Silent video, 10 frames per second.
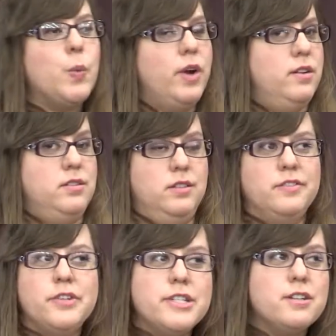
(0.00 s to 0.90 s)
where
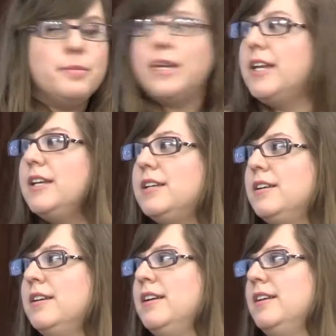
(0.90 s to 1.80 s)
deliveries are made
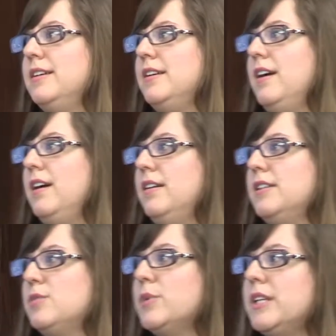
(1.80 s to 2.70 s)

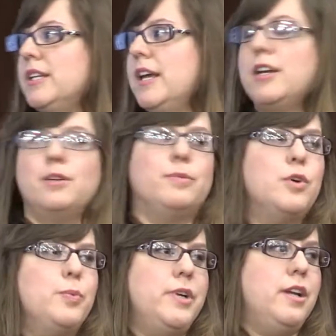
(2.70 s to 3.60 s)
is really not an
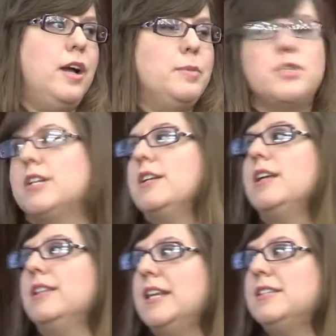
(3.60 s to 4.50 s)
appropriate option
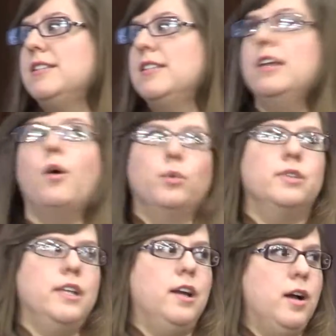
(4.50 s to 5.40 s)
unless it's the
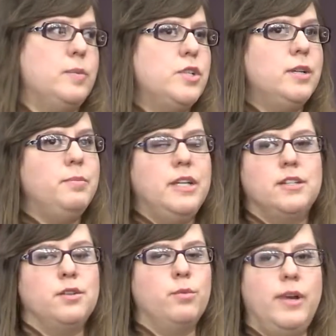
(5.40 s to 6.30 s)
only option,
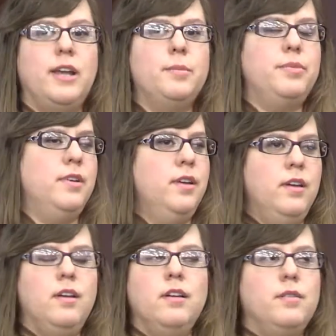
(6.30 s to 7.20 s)
because
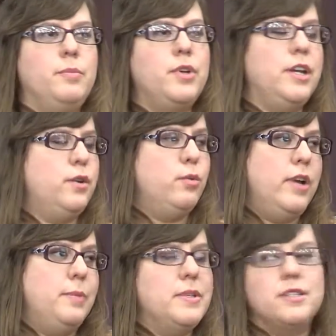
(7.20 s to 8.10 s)
putting in a
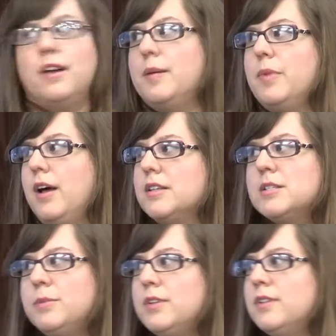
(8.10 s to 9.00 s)
ramp is not
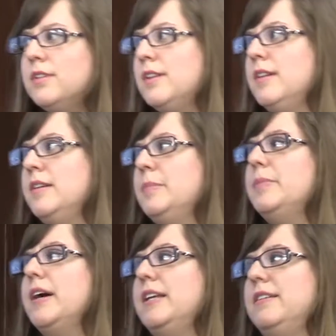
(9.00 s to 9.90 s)
possible.
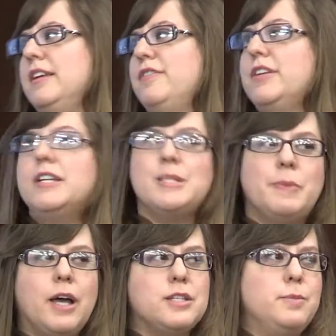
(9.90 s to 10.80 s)
But if it is
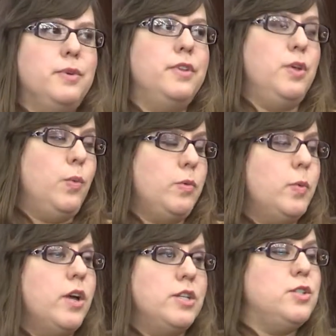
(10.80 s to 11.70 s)
possible, you would
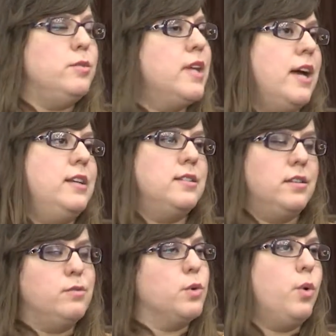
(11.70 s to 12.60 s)
want to do that instead
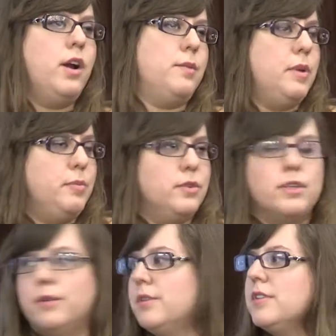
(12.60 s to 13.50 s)
of requiring people to
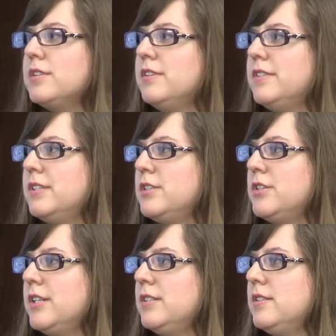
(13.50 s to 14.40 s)
go to the service
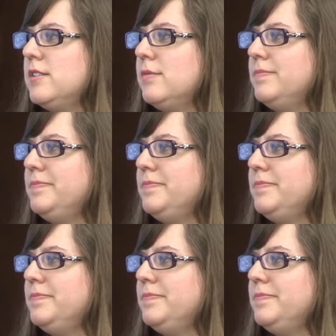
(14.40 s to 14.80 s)
entrance.